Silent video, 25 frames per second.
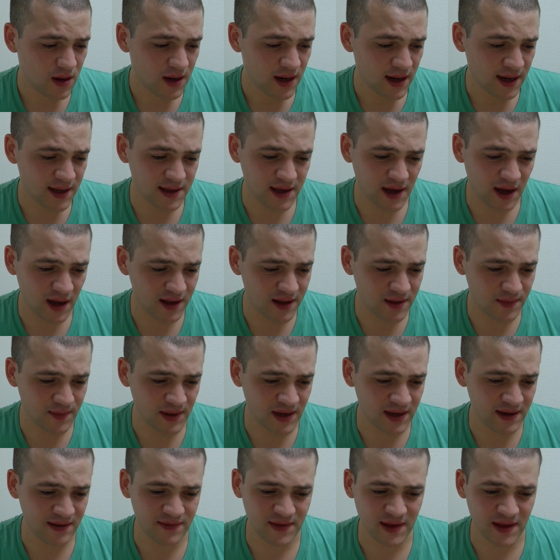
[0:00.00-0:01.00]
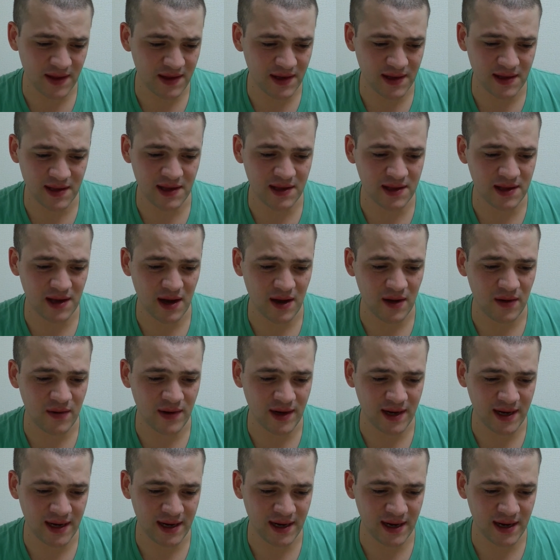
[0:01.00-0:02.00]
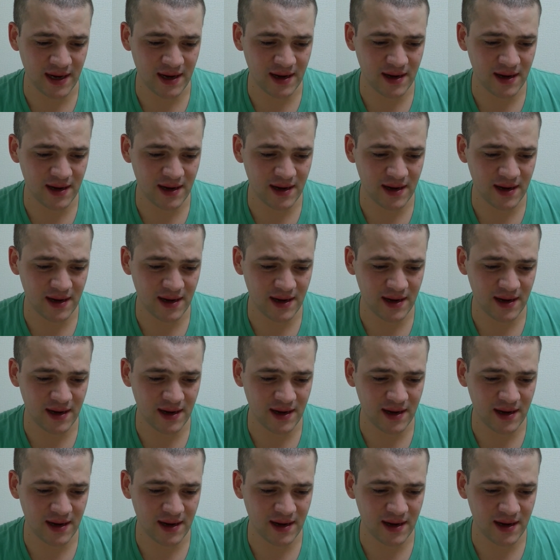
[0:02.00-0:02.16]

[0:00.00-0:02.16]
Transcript: It's hard to believe that this is only